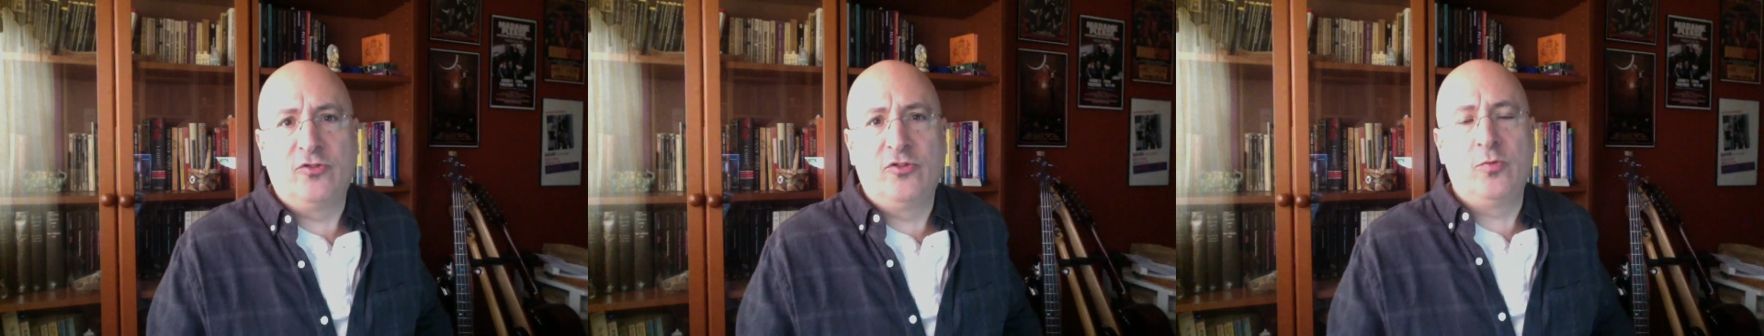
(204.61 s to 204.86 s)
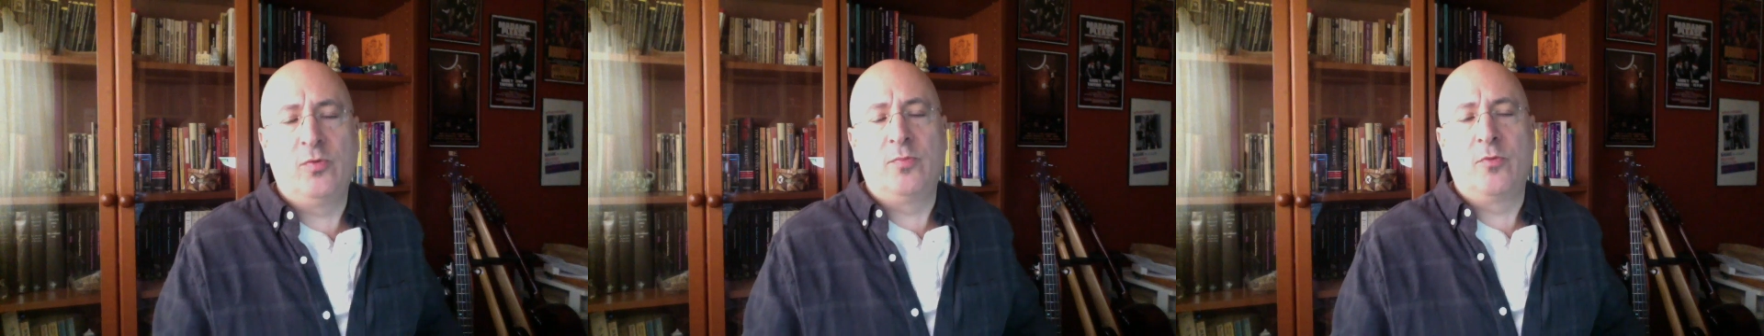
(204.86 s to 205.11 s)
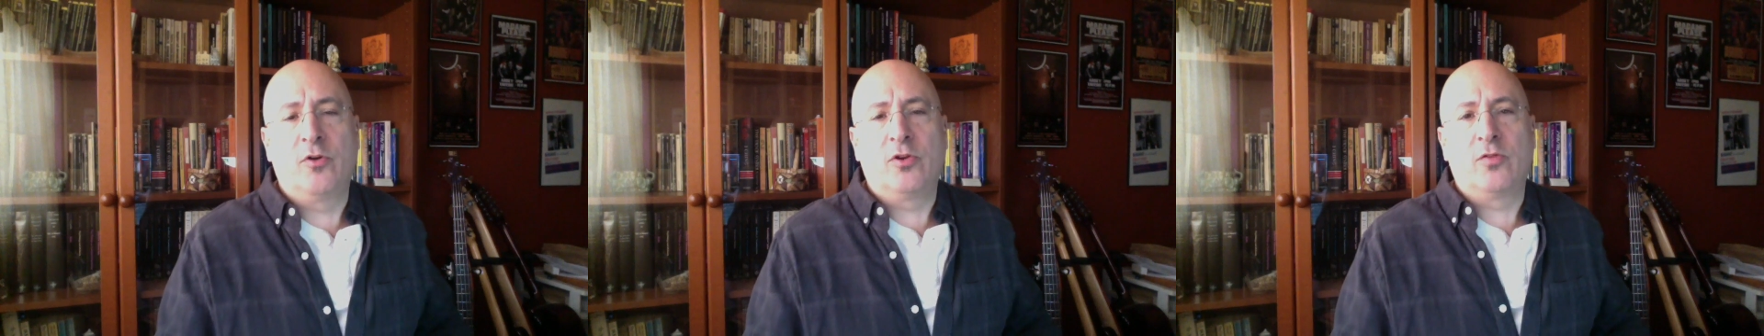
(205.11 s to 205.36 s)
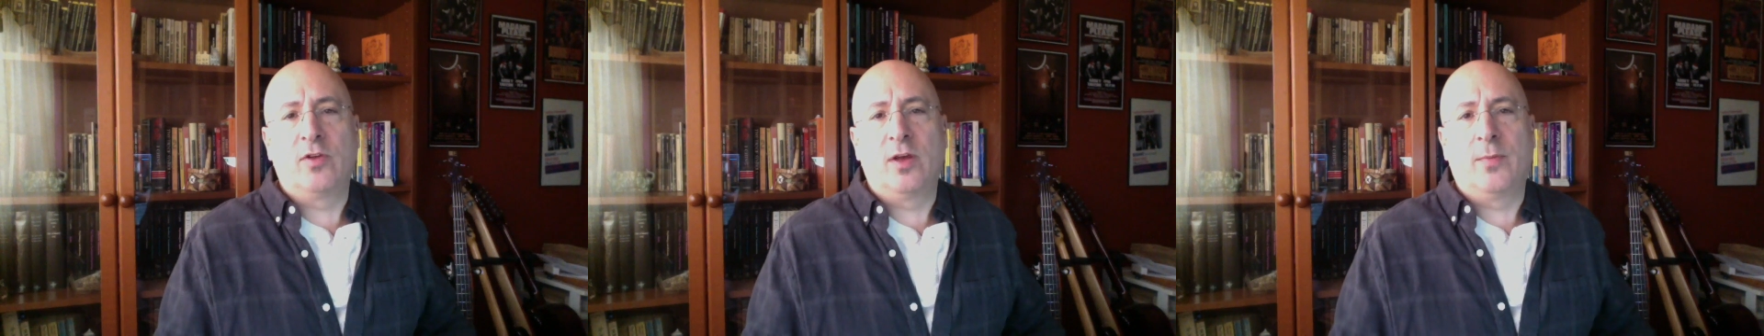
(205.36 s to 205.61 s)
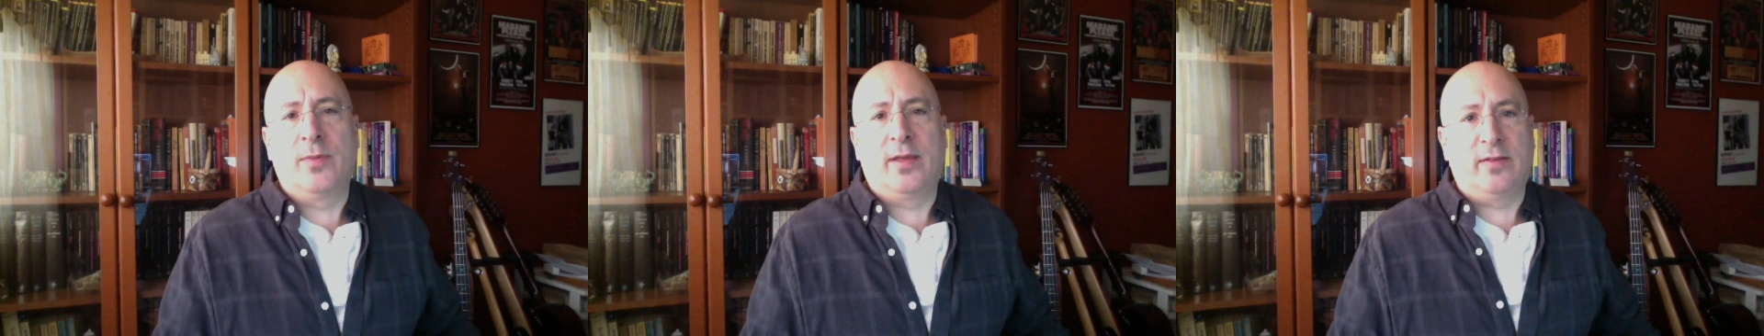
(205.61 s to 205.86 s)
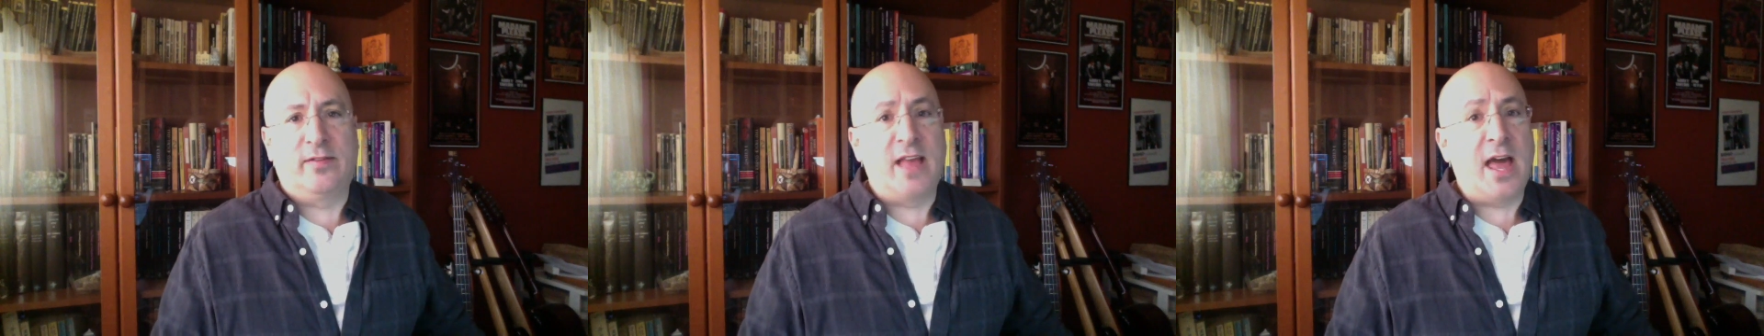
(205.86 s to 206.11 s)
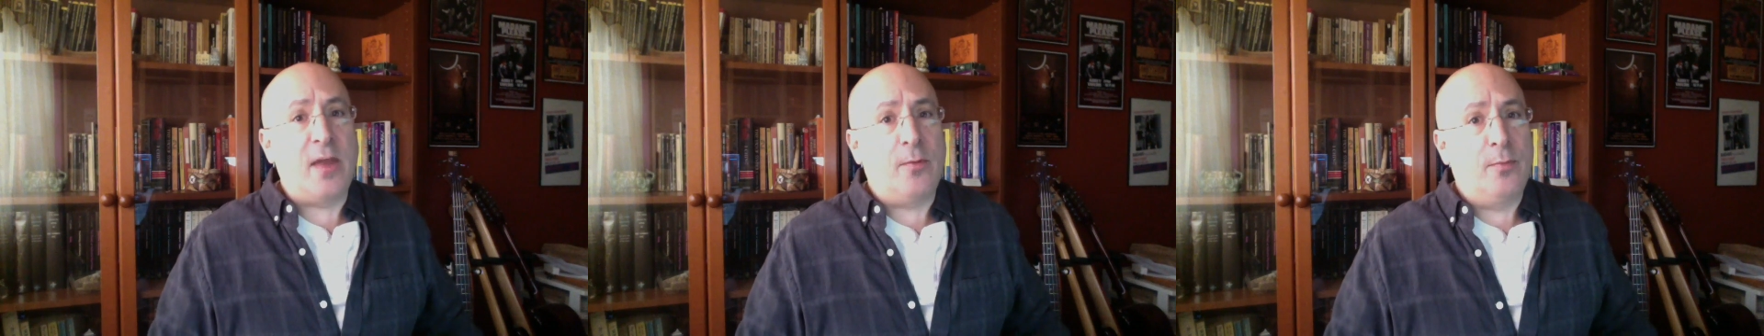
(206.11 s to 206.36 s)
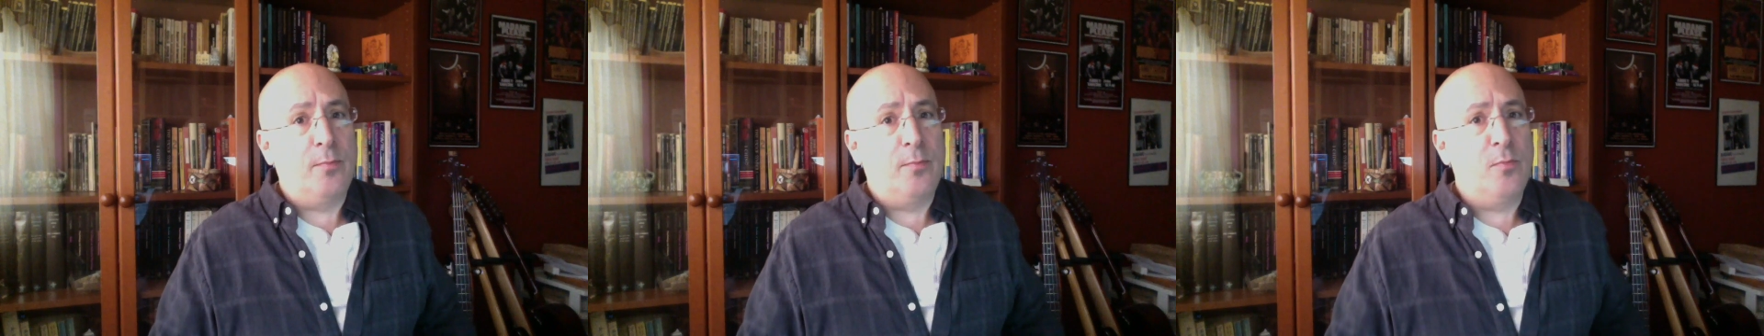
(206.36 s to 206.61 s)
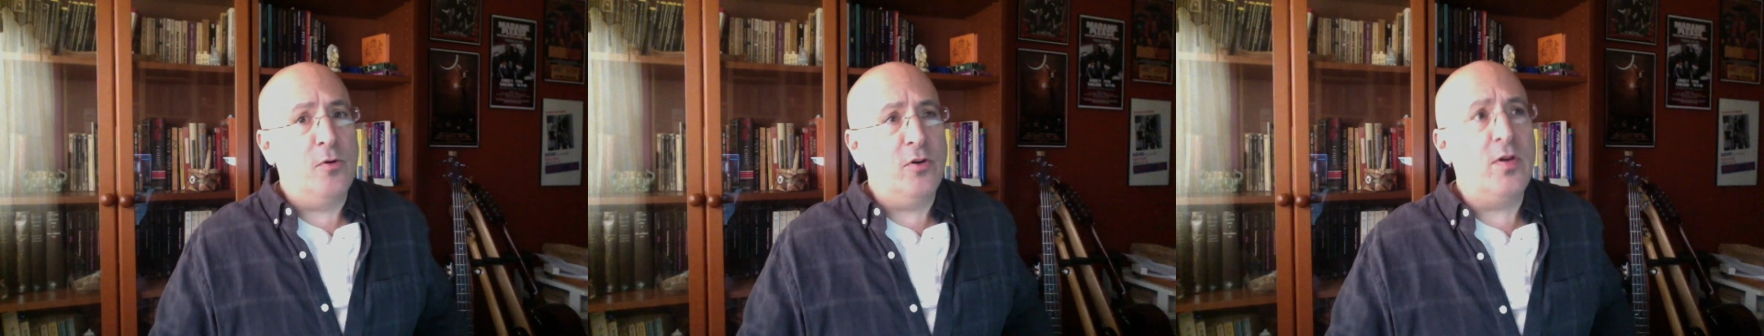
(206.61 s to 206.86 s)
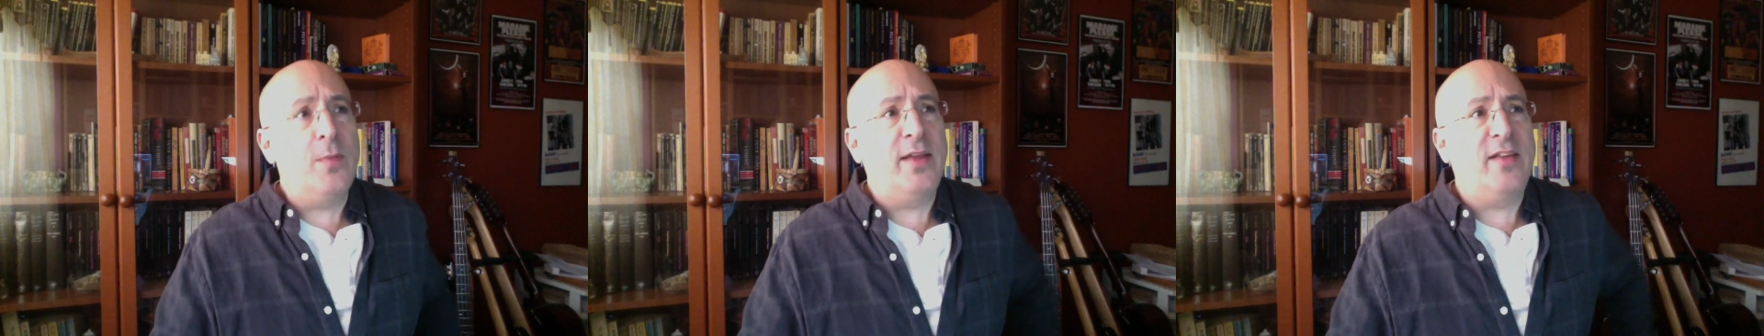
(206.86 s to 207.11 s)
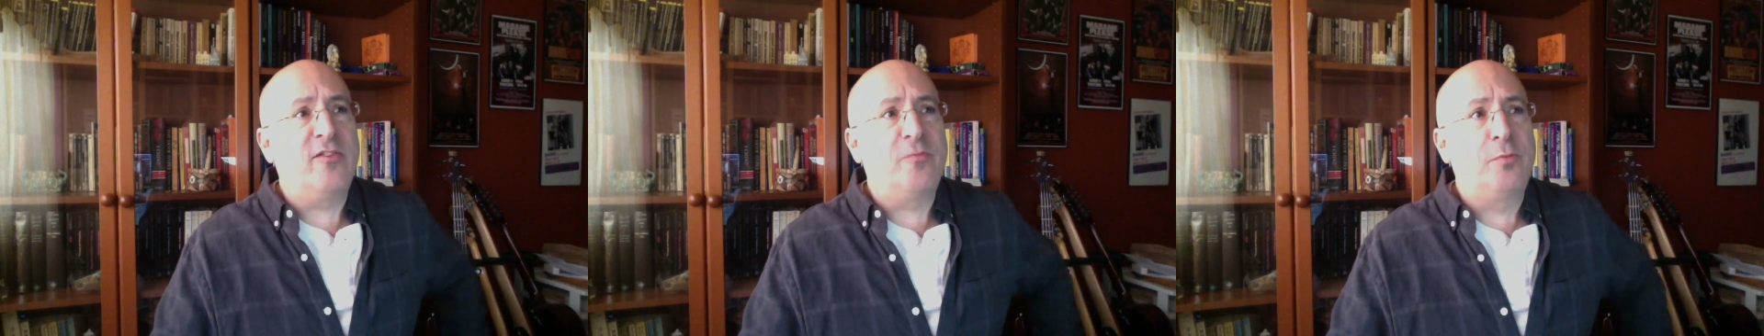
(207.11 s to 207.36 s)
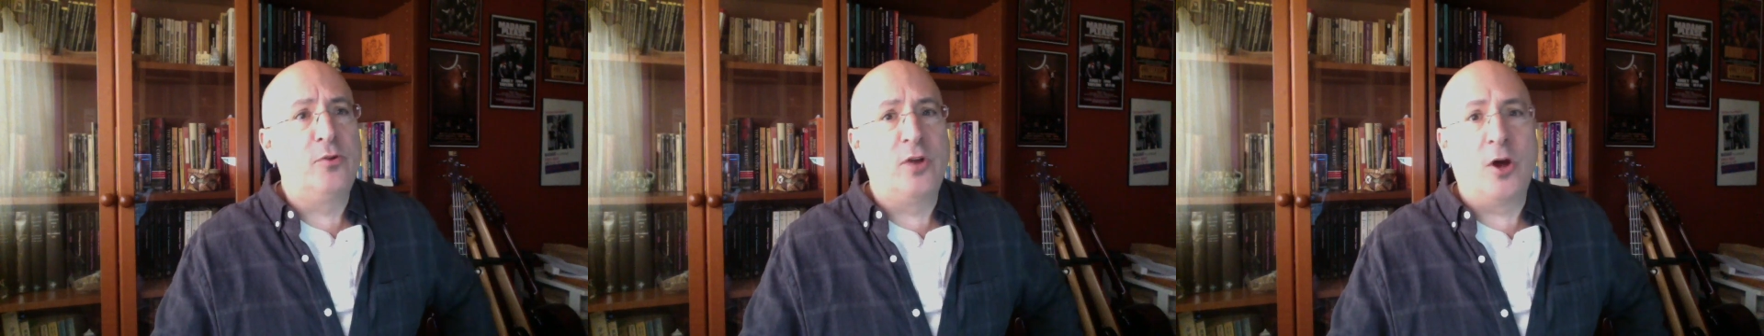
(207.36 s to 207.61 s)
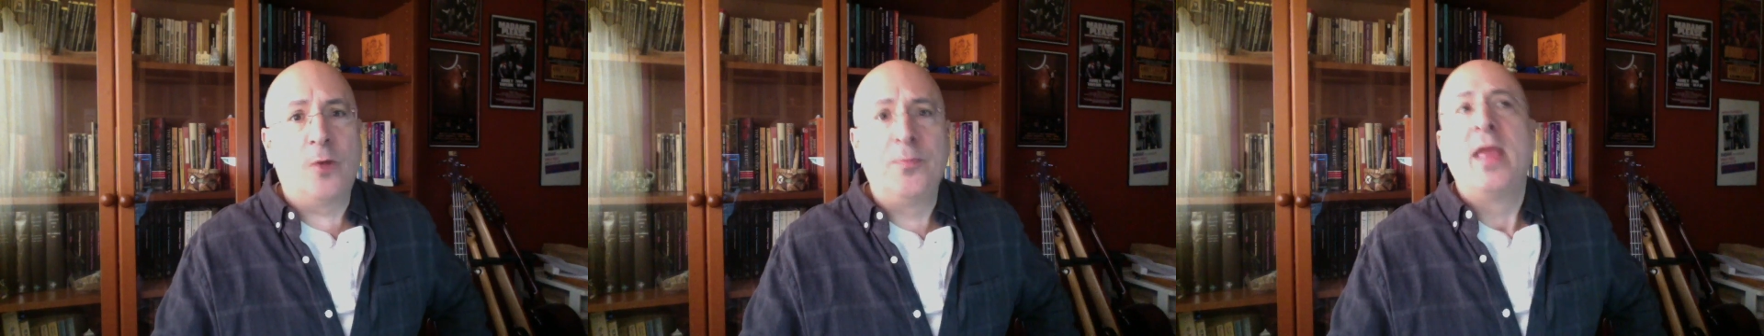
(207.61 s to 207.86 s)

too, with Mercury up against Saturn. But Mercury up against Pluto